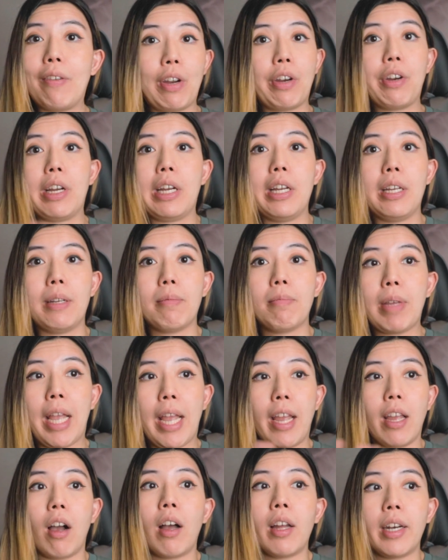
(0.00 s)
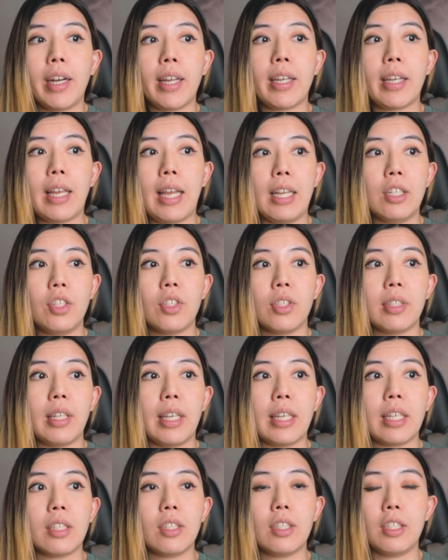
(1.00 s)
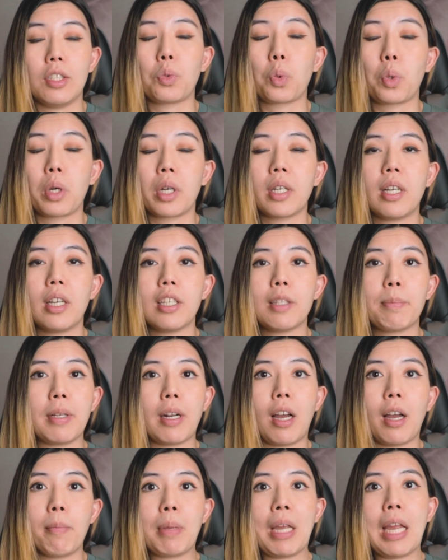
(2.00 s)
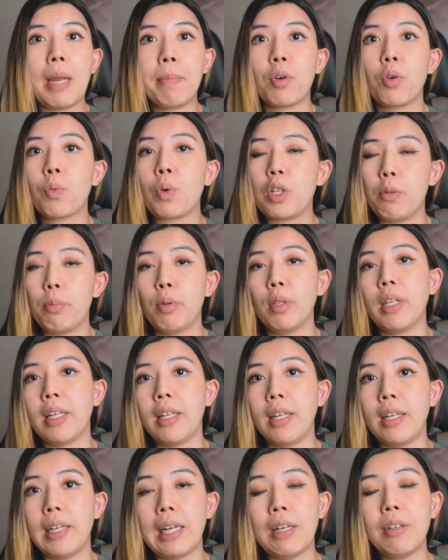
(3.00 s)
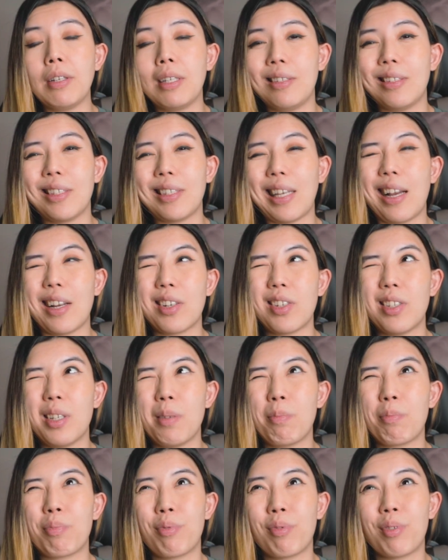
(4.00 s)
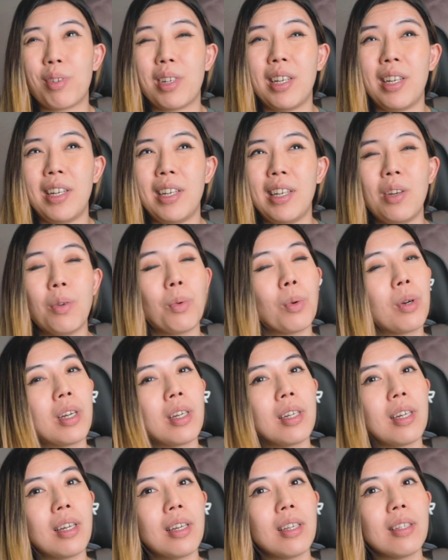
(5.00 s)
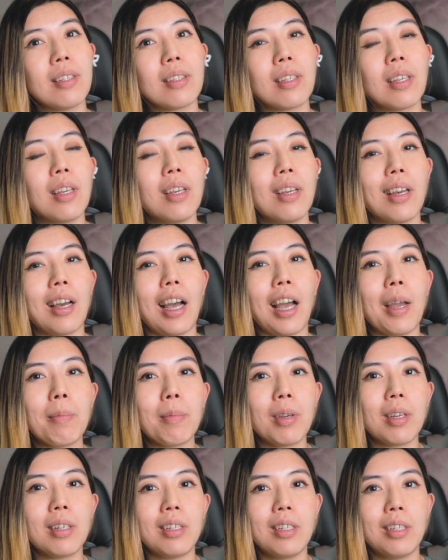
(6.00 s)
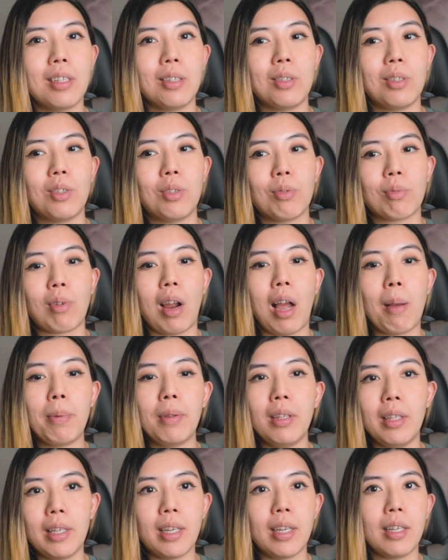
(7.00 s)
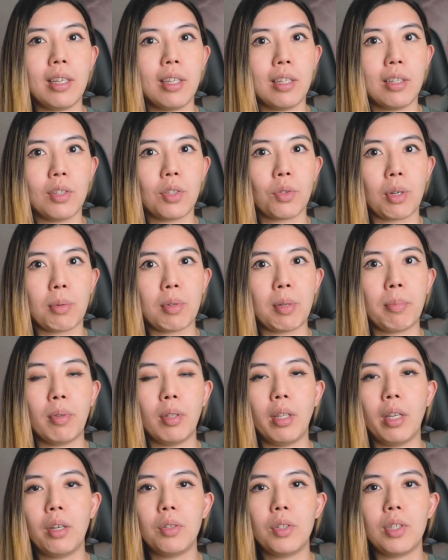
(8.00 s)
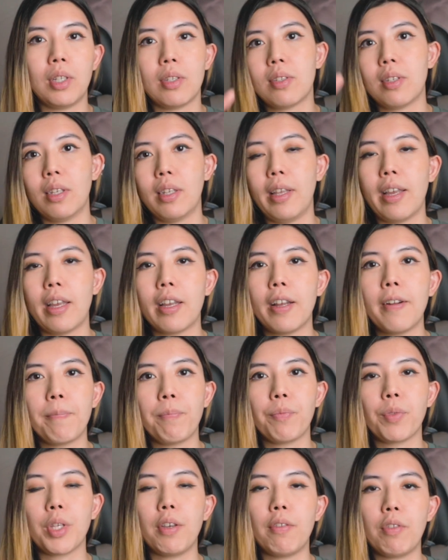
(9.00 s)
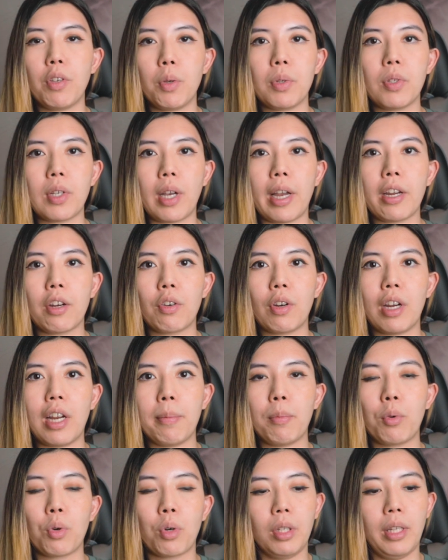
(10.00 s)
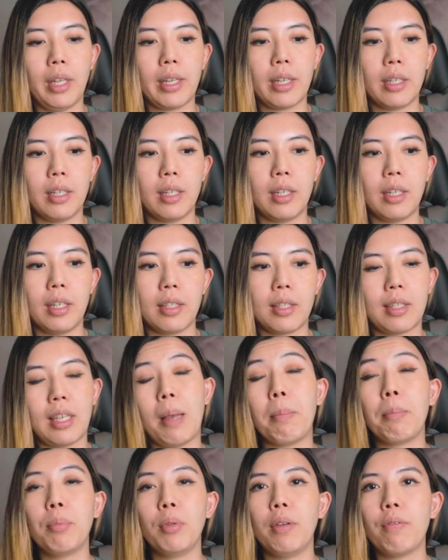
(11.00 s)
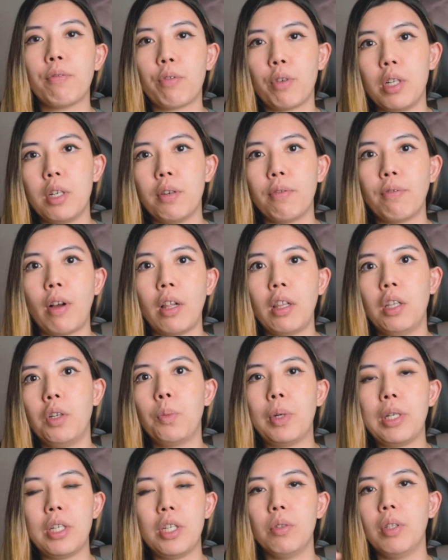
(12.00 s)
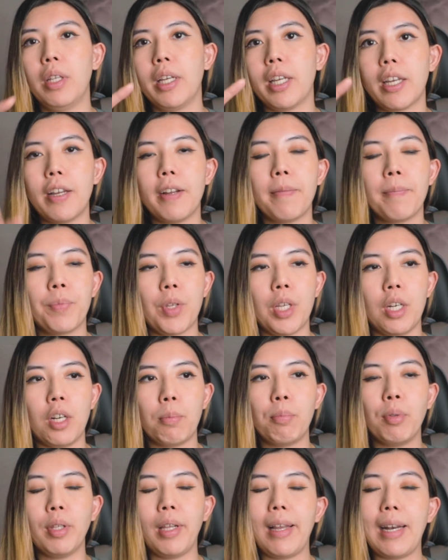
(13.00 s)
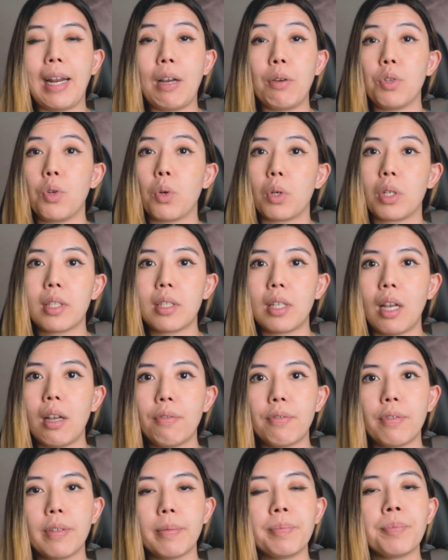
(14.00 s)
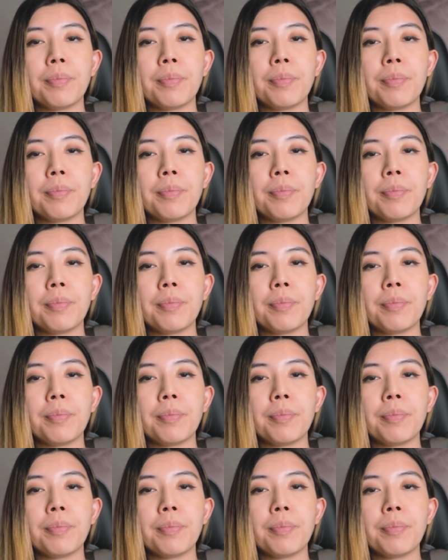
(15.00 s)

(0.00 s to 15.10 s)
very chaotic and just like disorganized, but on paper, when you plan it out, it's actually pretty organized. I'm gonna drop a link in the description below just to like give you a diagram or like a template for you to follow when you like, you know, plan out your stuff.